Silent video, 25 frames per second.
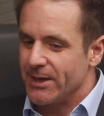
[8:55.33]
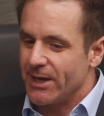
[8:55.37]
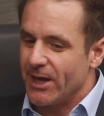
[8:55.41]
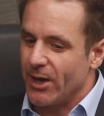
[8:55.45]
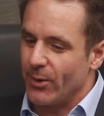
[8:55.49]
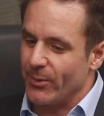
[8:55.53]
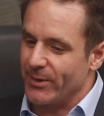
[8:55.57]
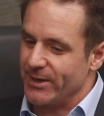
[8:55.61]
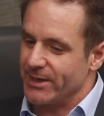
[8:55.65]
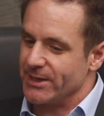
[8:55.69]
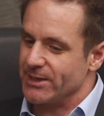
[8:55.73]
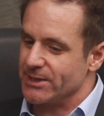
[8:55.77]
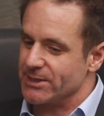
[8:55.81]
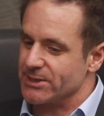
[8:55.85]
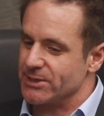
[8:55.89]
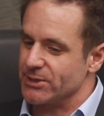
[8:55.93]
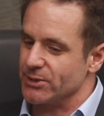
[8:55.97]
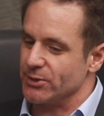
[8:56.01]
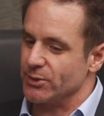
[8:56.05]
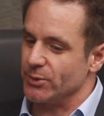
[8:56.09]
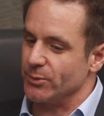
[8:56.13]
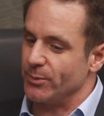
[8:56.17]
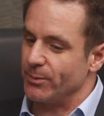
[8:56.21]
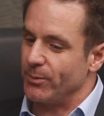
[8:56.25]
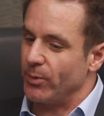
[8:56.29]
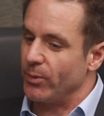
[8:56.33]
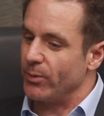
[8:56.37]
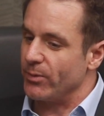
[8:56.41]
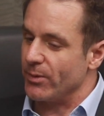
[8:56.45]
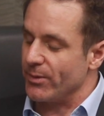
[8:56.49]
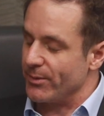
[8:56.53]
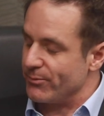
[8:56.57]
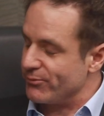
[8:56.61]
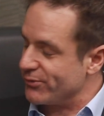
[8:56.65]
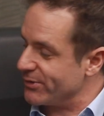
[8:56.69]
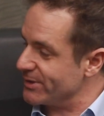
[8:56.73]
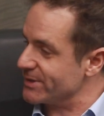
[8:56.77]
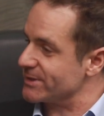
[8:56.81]
I went into
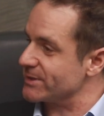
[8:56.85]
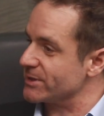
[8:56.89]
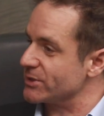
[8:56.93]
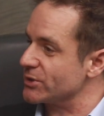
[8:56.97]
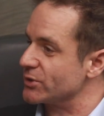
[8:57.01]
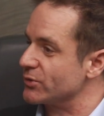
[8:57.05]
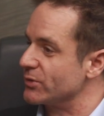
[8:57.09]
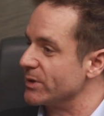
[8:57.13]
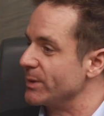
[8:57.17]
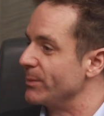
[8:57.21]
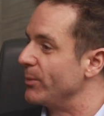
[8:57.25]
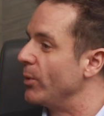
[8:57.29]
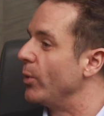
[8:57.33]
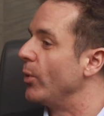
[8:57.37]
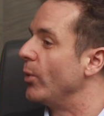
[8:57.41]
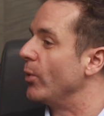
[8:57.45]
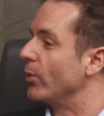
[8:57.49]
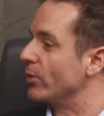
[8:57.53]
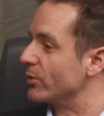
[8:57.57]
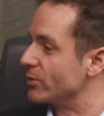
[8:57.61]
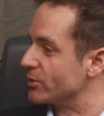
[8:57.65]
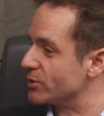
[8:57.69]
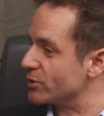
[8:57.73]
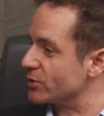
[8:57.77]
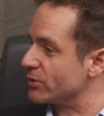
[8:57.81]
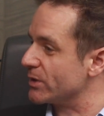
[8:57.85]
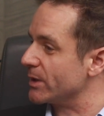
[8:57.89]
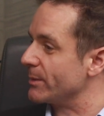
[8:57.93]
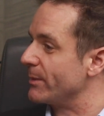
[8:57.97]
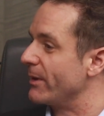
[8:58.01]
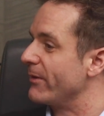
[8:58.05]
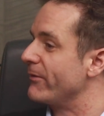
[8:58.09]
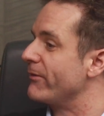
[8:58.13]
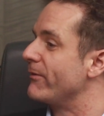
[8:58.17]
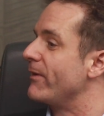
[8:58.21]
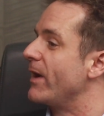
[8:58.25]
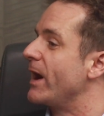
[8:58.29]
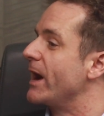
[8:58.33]
Princess Street, Portland Street
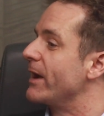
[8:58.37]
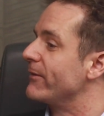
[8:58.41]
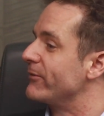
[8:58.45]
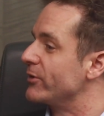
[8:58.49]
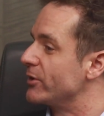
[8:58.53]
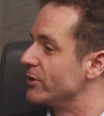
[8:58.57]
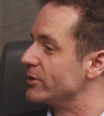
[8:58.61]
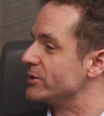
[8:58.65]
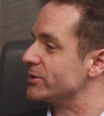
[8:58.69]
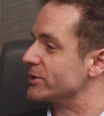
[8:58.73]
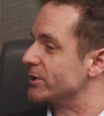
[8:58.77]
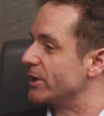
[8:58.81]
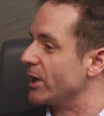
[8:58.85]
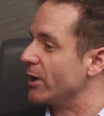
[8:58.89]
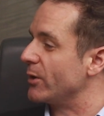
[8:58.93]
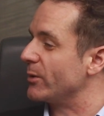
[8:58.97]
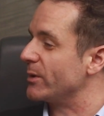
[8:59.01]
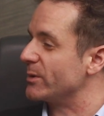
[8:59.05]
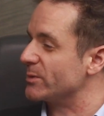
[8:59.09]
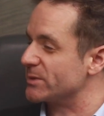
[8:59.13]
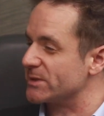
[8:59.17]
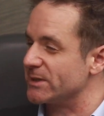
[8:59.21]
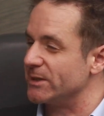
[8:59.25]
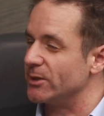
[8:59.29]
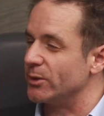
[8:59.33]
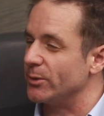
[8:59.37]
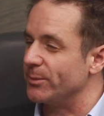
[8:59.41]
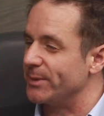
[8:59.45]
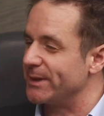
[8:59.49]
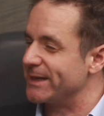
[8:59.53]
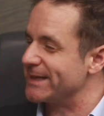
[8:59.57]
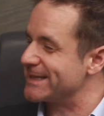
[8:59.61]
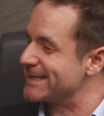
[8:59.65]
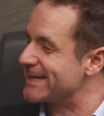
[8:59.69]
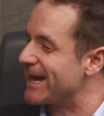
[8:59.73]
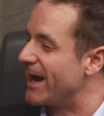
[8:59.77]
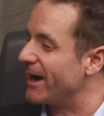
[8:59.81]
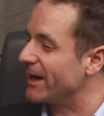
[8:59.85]
about 5 years ago. It was a little
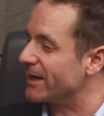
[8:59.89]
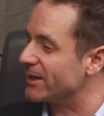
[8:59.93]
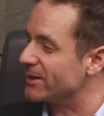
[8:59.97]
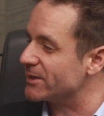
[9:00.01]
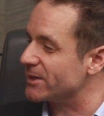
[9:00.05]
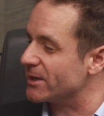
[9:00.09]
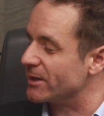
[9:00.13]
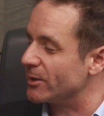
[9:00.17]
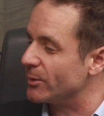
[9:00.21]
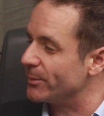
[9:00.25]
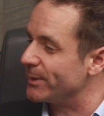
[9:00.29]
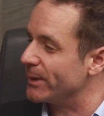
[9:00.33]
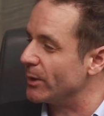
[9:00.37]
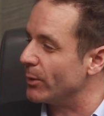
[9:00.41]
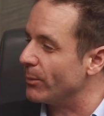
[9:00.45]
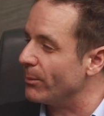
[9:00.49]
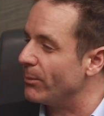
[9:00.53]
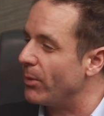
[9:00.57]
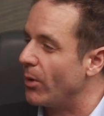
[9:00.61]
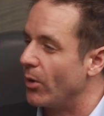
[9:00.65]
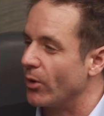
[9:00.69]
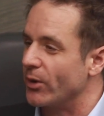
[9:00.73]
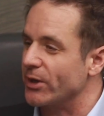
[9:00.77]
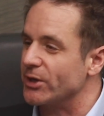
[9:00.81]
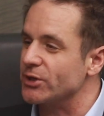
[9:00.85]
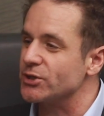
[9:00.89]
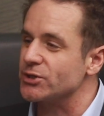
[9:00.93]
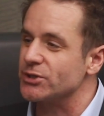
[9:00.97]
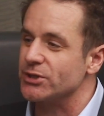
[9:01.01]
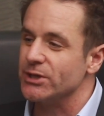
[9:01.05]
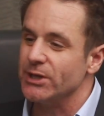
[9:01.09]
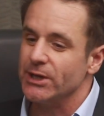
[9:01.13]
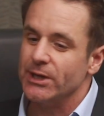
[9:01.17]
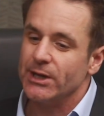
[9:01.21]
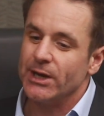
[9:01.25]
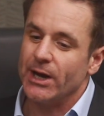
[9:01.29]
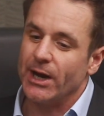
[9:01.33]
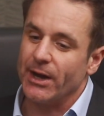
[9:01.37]
bit tired, a little bit unpolished,
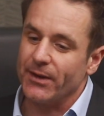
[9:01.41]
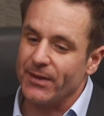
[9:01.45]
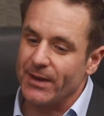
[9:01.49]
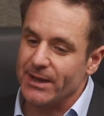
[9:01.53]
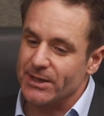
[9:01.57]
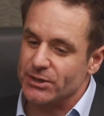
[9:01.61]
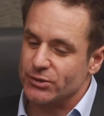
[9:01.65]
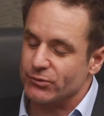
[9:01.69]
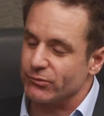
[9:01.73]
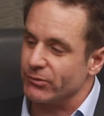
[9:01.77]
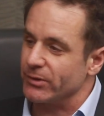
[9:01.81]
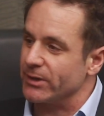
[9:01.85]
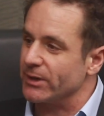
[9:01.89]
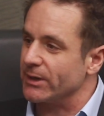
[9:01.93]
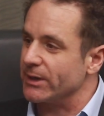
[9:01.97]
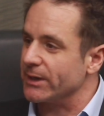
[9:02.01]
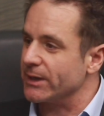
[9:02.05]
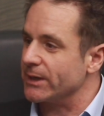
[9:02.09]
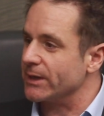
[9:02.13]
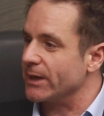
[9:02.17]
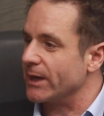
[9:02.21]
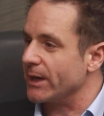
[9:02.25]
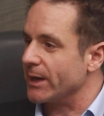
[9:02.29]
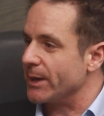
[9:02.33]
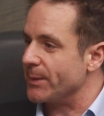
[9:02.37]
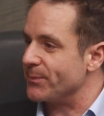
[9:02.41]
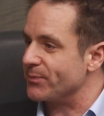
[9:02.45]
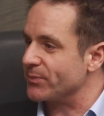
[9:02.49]
and that's really